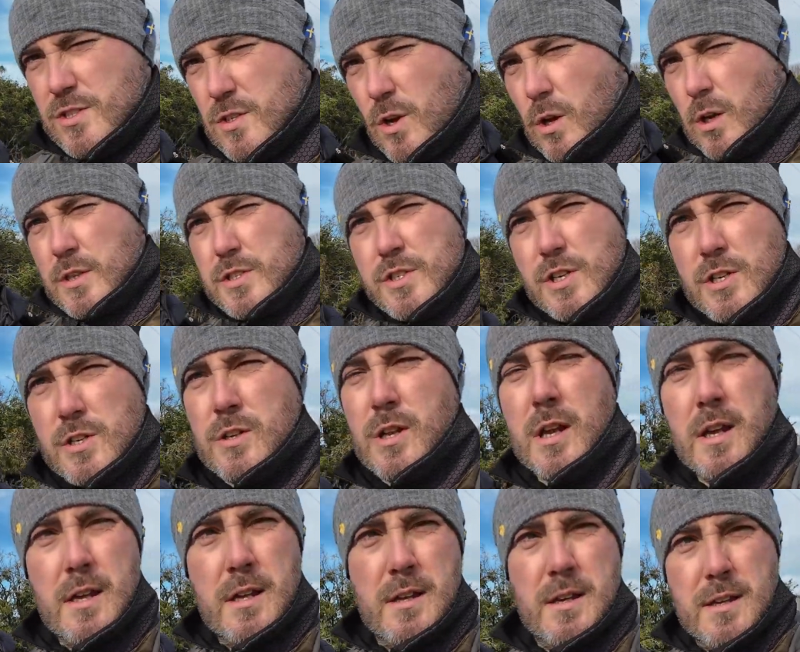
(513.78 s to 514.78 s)
solitude
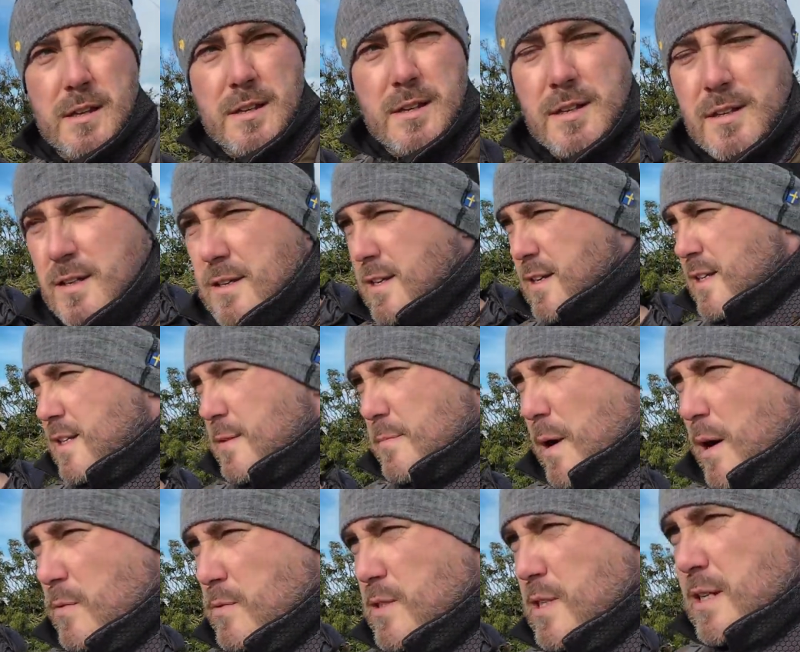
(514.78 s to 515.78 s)
in the
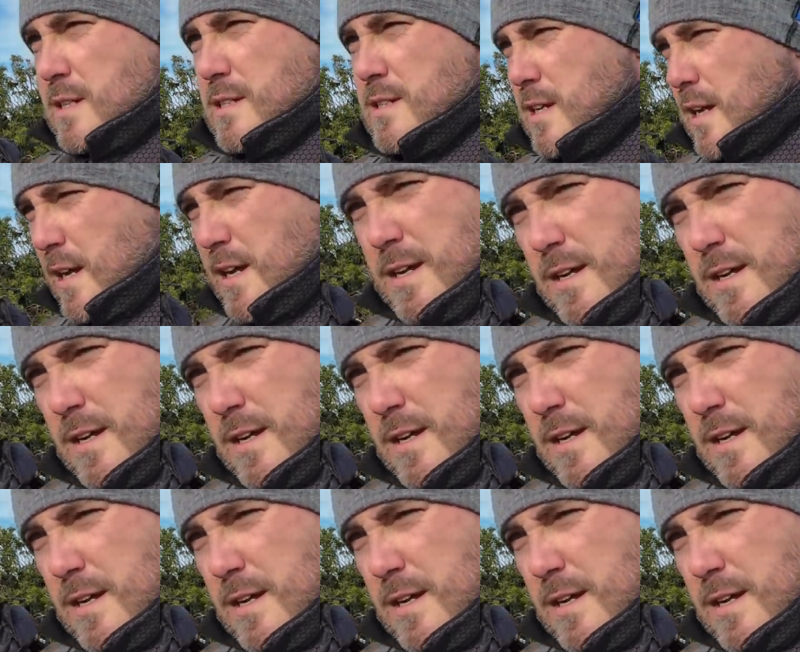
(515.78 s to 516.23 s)
mountains.